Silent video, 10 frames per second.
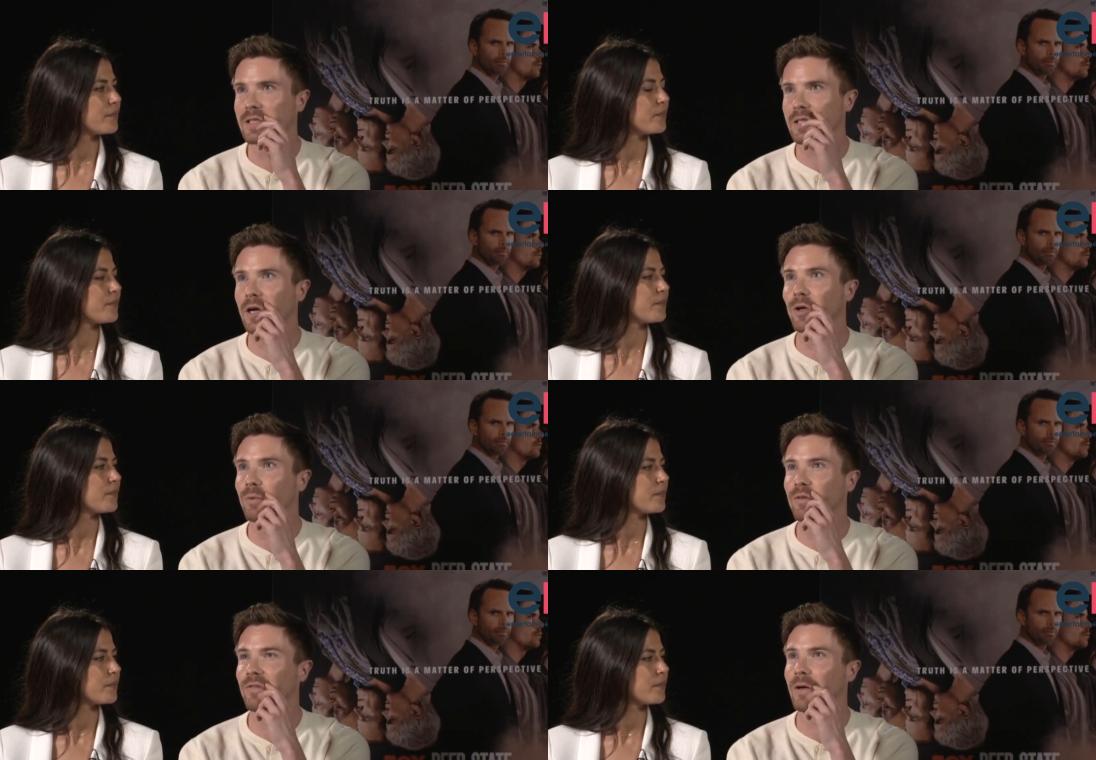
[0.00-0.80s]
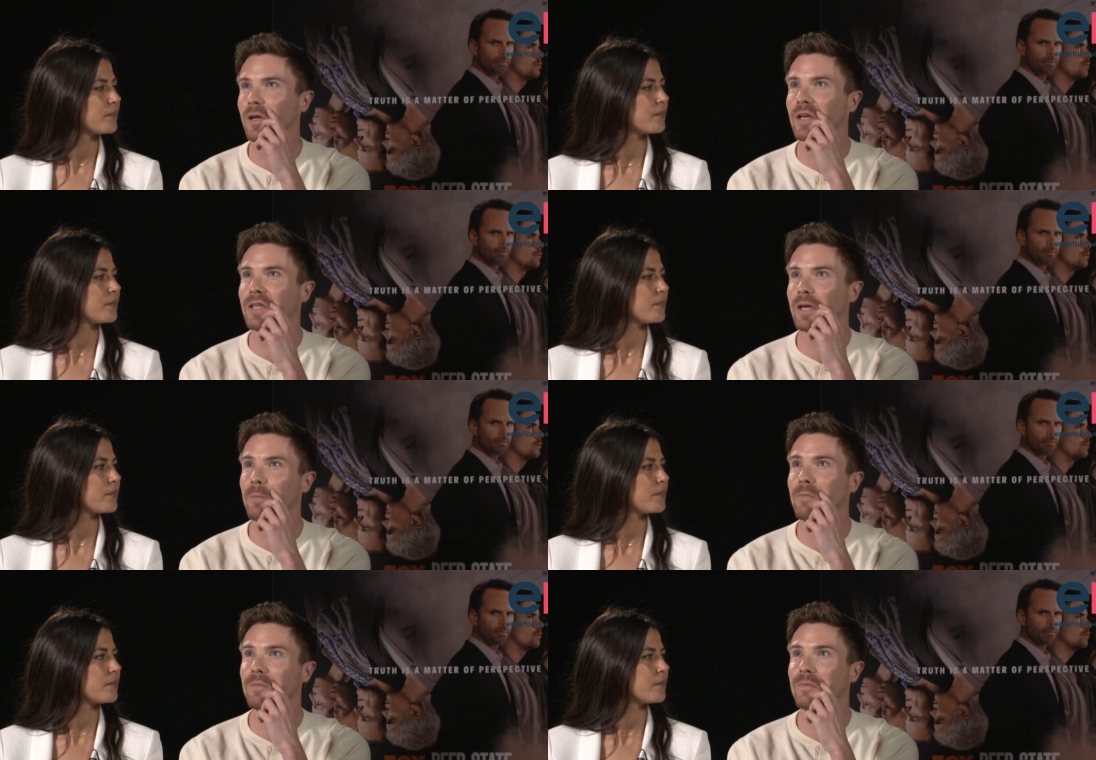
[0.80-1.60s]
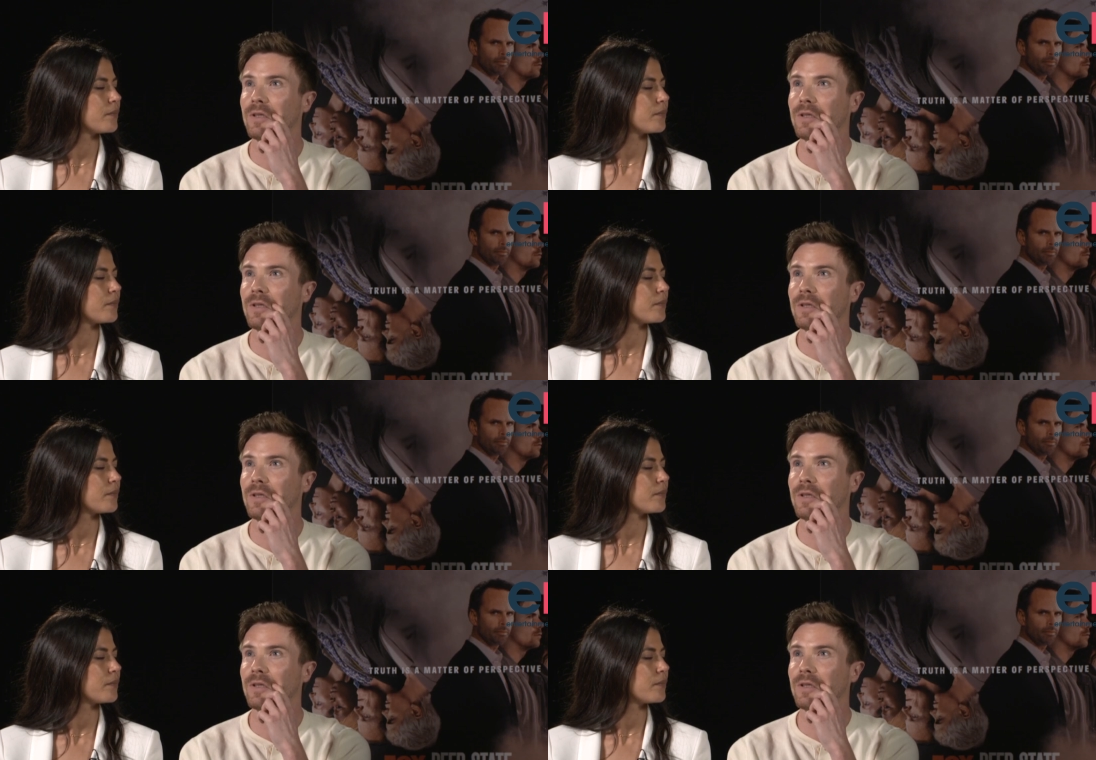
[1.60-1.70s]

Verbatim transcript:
Speaker 1: scope. It felt like um,